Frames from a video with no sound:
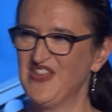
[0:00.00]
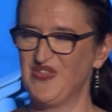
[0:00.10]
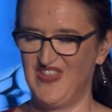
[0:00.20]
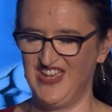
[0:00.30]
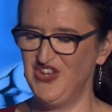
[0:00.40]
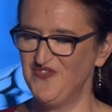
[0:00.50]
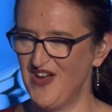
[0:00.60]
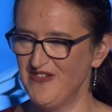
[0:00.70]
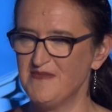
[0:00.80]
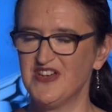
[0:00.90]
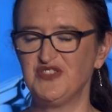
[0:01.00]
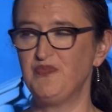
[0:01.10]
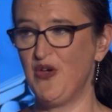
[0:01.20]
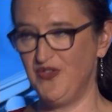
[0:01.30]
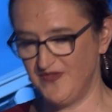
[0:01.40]
Thank you very much,
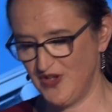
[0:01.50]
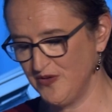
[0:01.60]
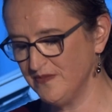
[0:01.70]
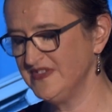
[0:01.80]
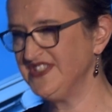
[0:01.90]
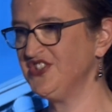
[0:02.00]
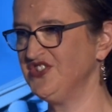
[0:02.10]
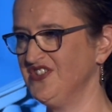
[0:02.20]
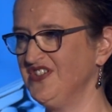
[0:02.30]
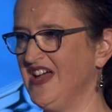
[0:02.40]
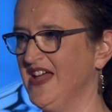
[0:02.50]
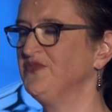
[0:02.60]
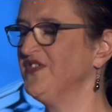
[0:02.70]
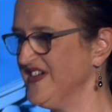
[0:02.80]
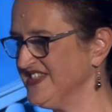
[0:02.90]
both of you, Mr. Jeux and
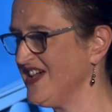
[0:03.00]
Professor